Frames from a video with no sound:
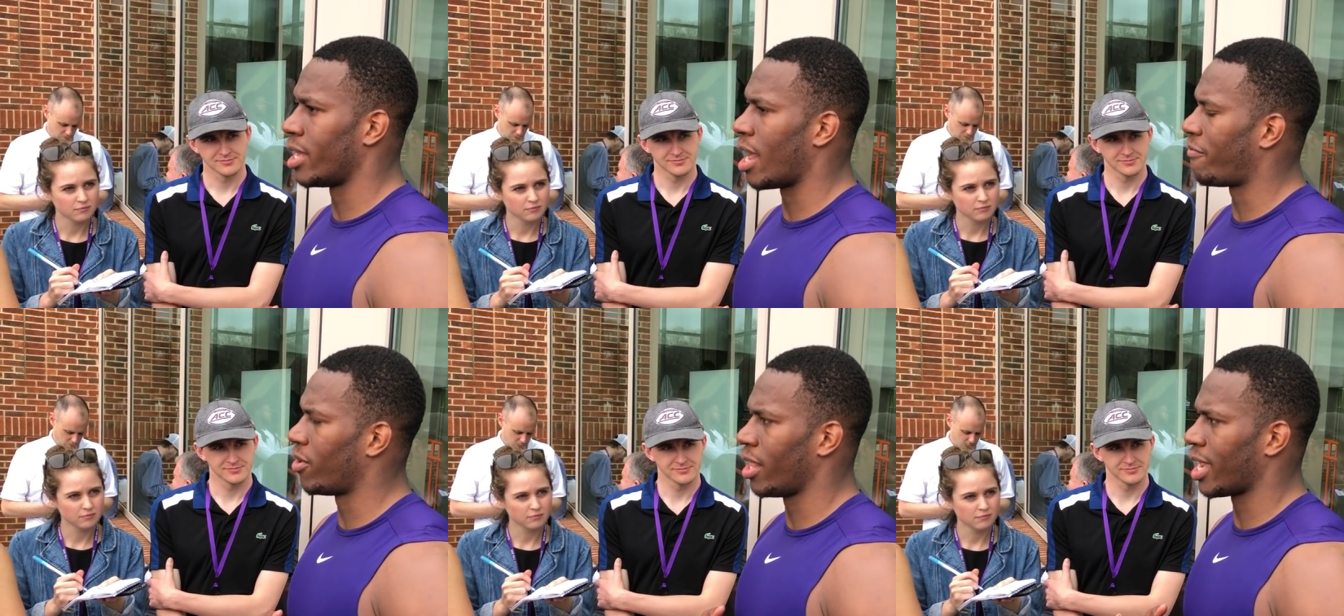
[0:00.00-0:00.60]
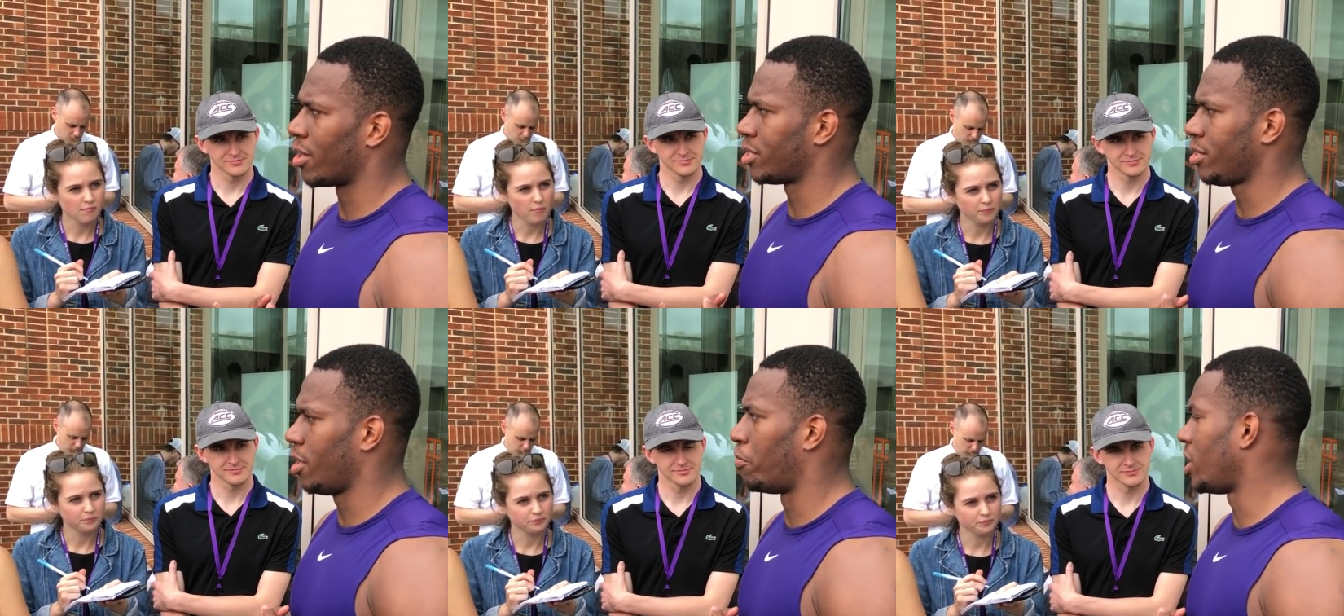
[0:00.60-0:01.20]
Speaker 1: And I felt like I was
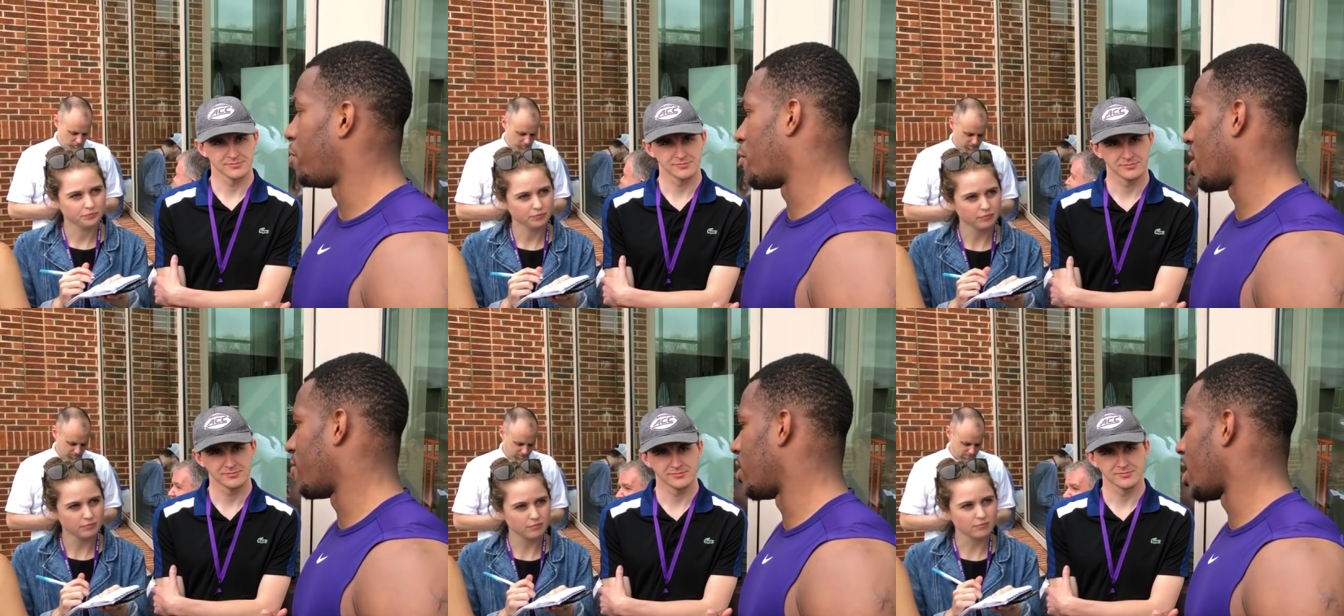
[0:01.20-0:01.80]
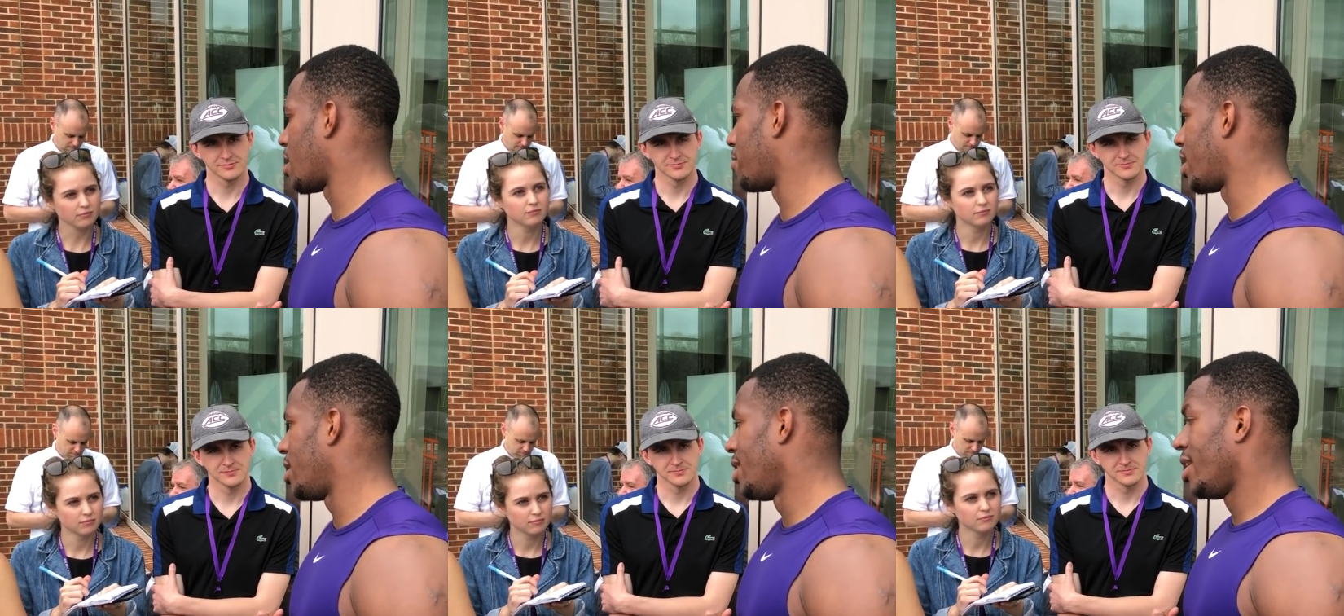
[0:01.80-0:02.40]
completely prepared for the
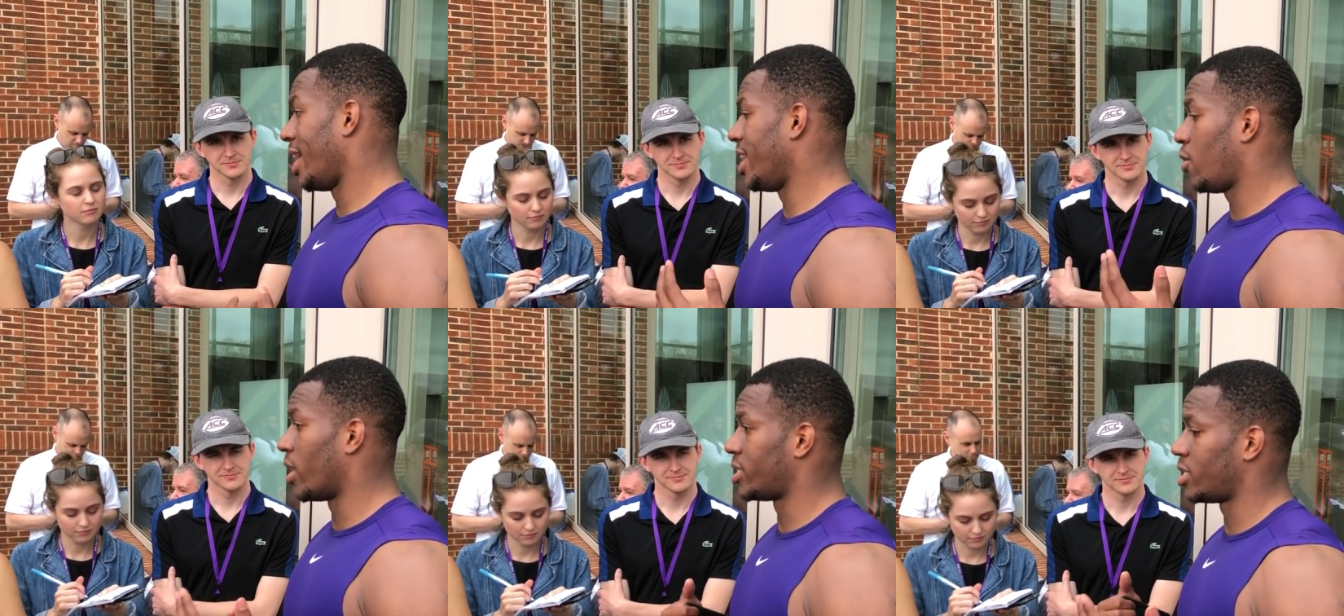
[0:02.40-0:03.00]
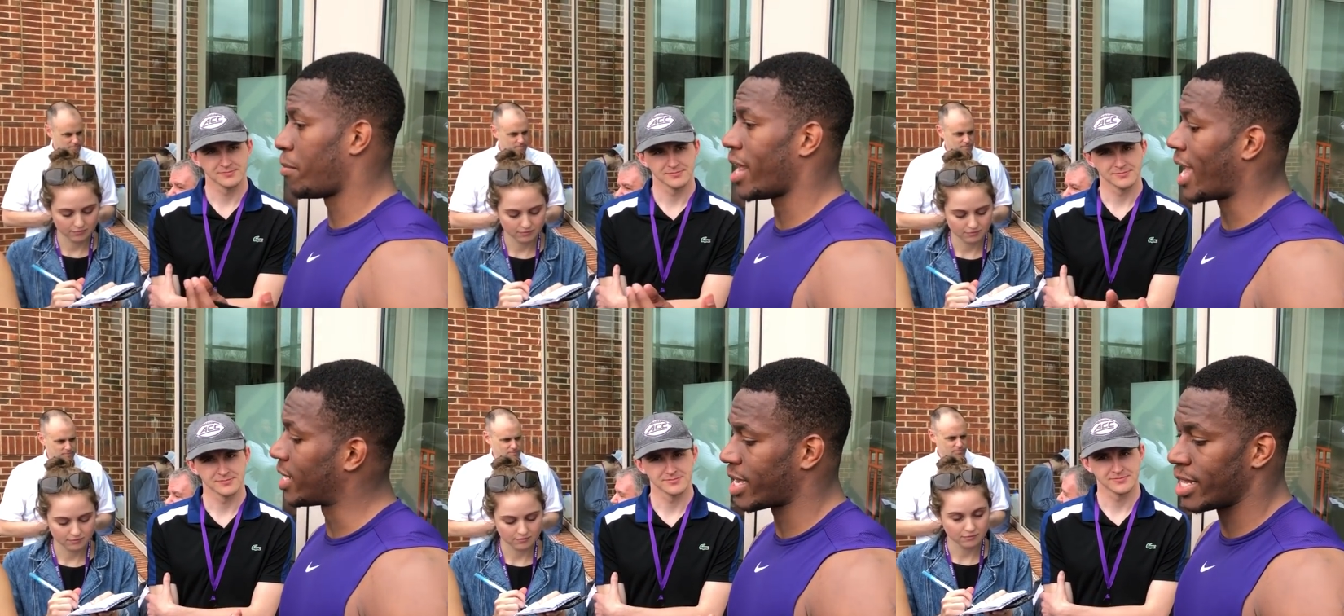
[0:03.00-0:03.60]
combine. Any questions somebody
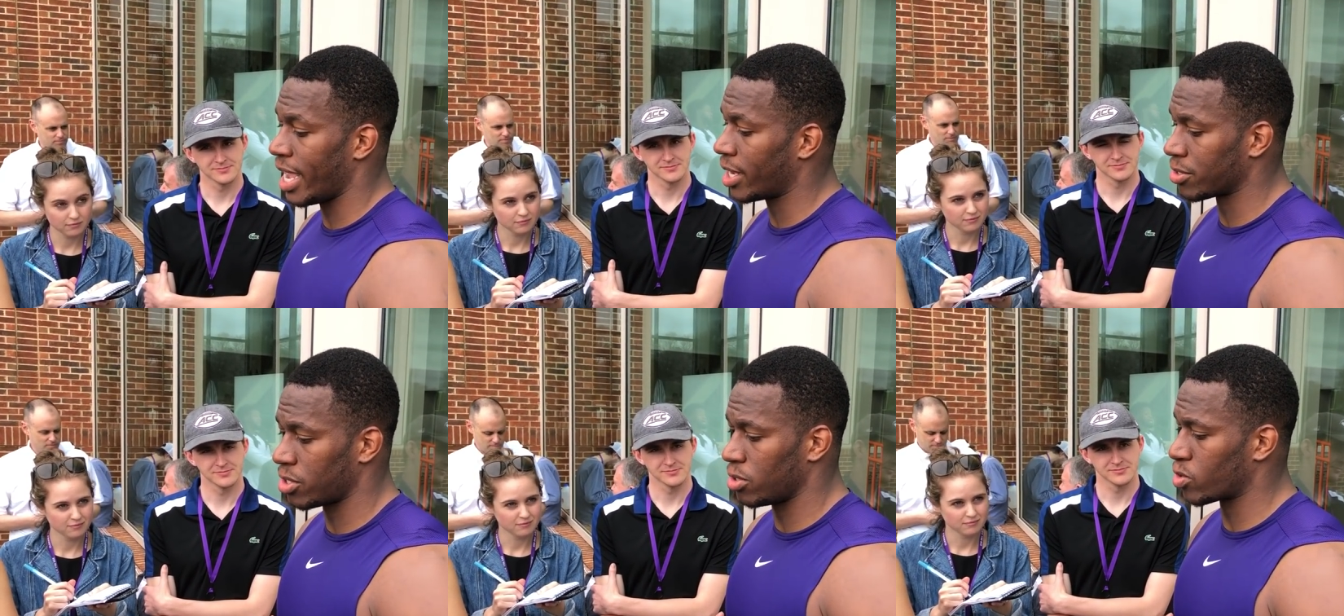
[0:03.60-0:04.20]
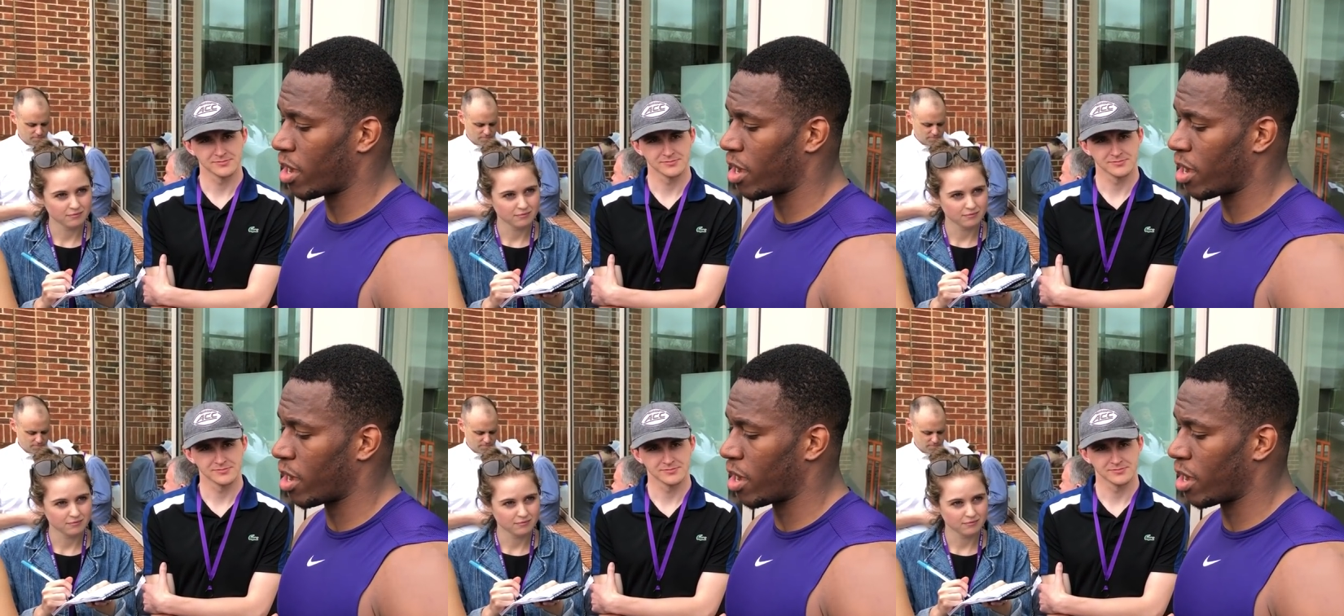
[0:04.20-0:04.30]
asked, I had the answer to,